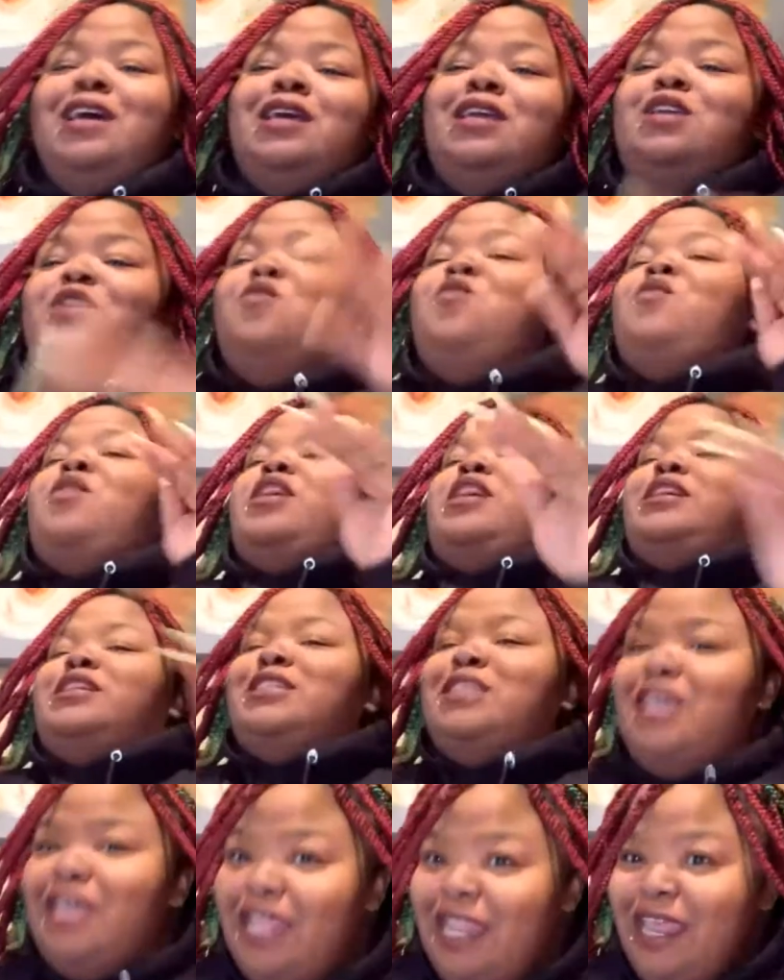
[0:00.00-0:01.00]
You
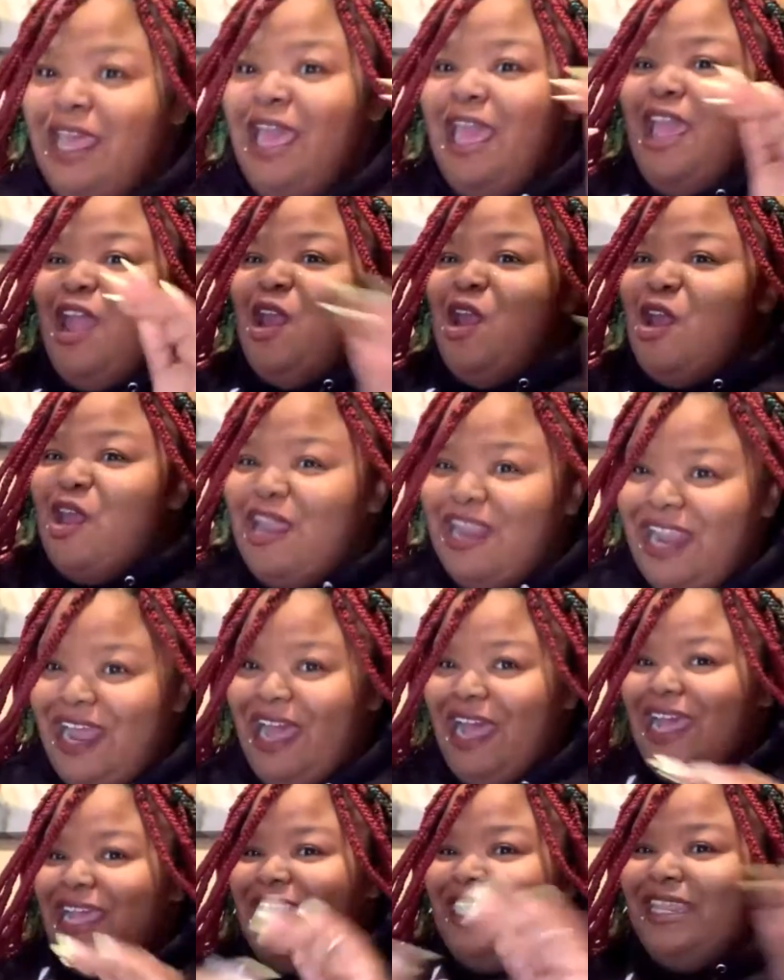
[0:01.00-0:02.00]
wasn't here, and
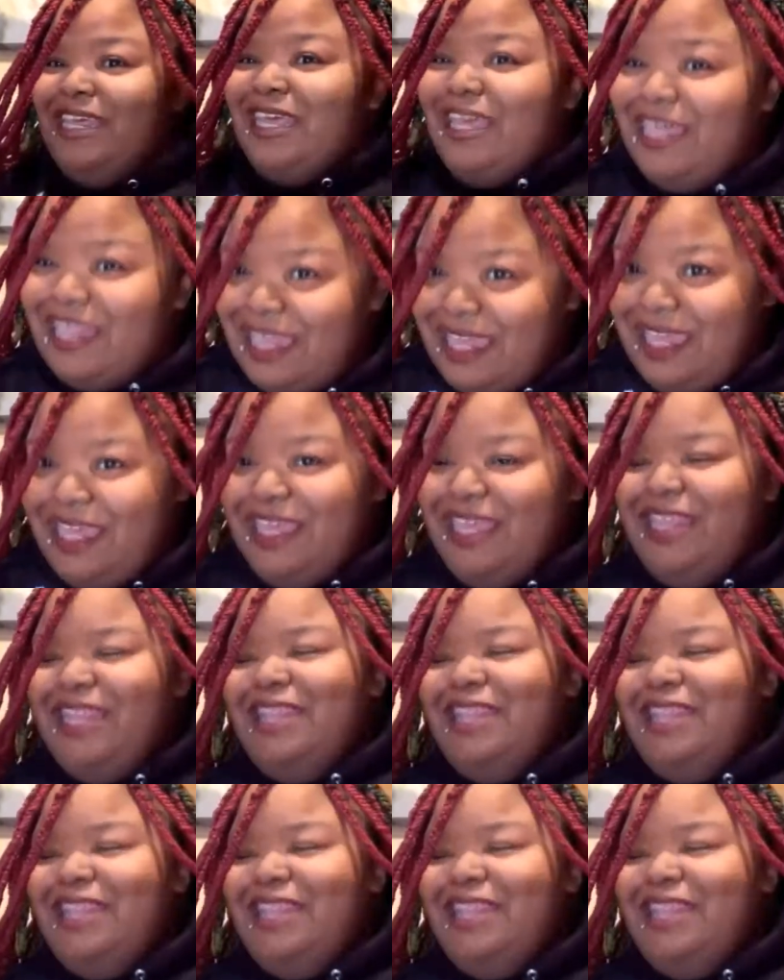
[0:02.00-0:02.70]
I did it.